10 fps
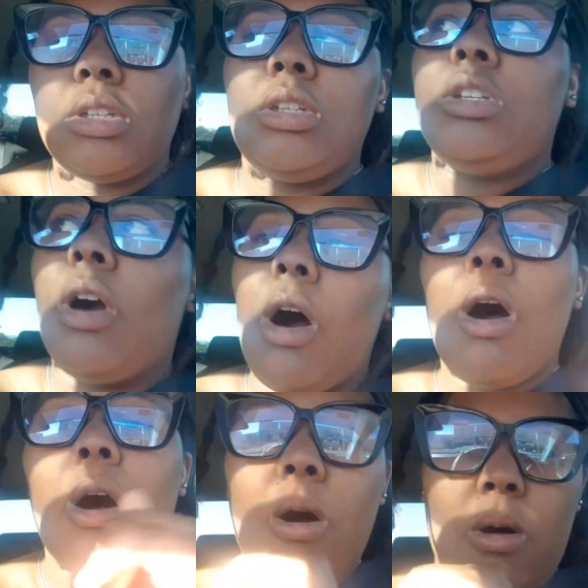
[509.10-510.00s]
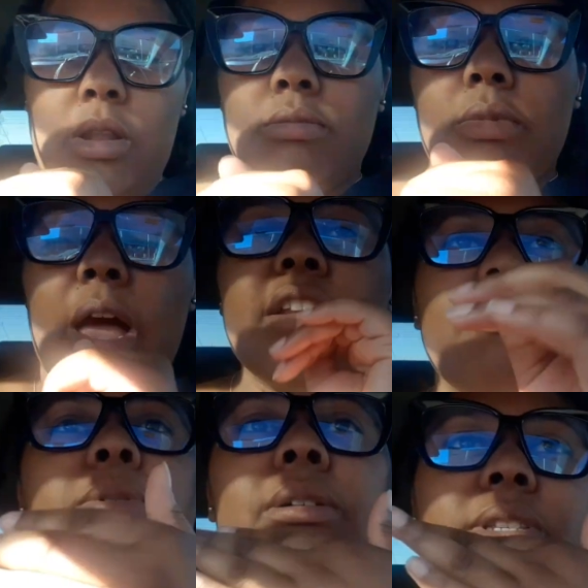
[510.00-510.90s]
Y'all, I
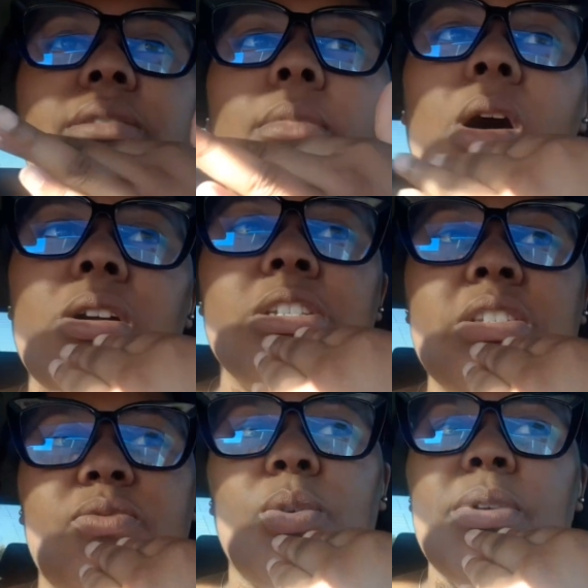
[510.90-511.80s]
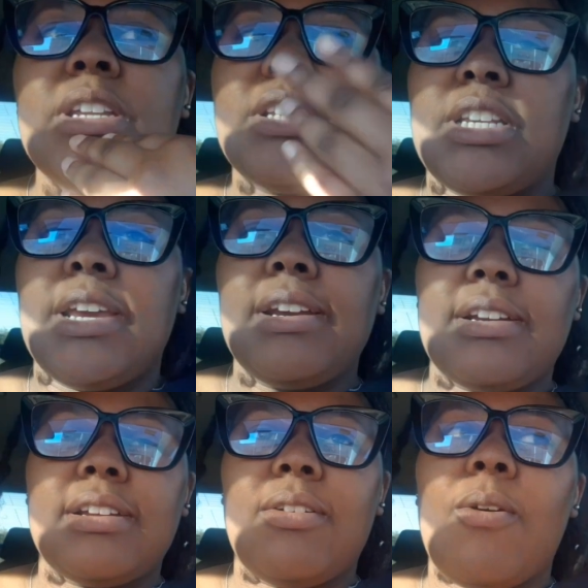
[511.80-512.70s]
just put up to the mall just for me to check
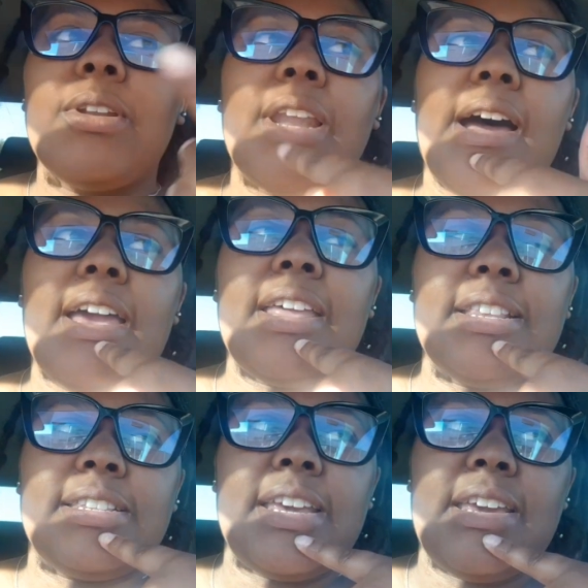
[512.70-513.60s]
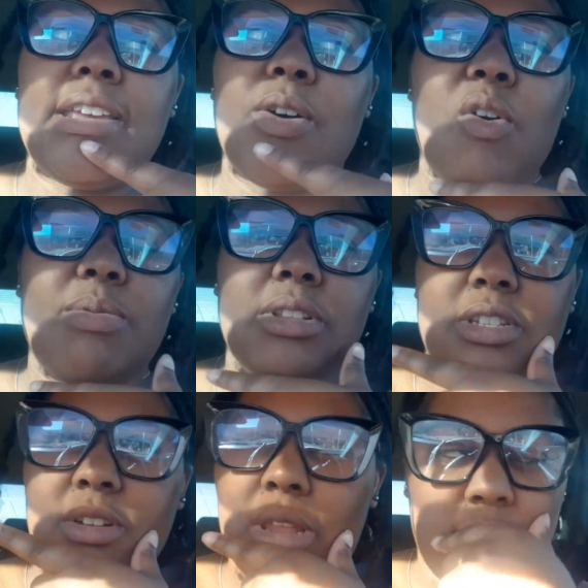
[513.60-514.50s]
online and say it don't open
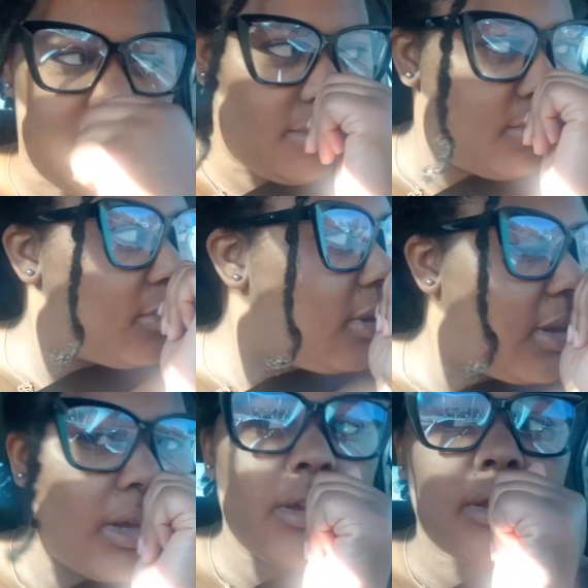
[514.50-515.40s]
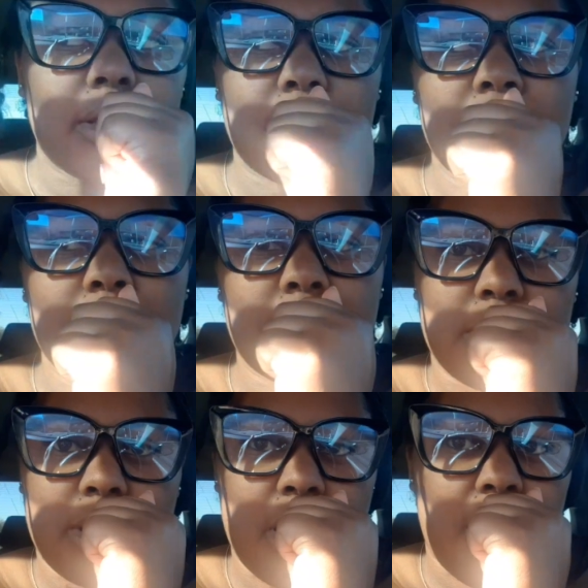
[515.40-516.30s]
till 11. It's
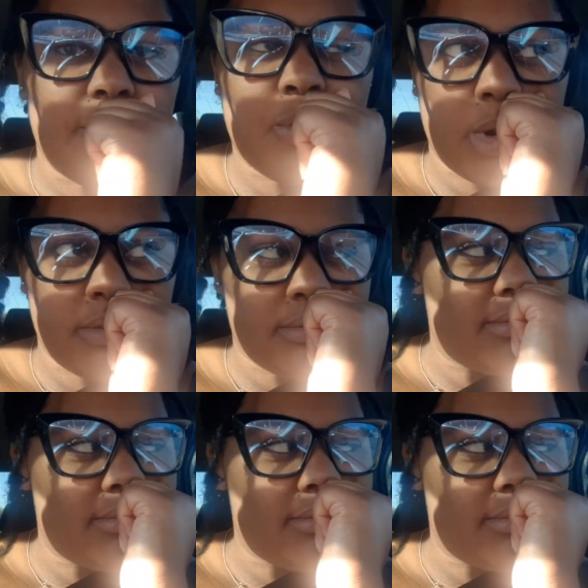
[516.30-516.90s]
9:40.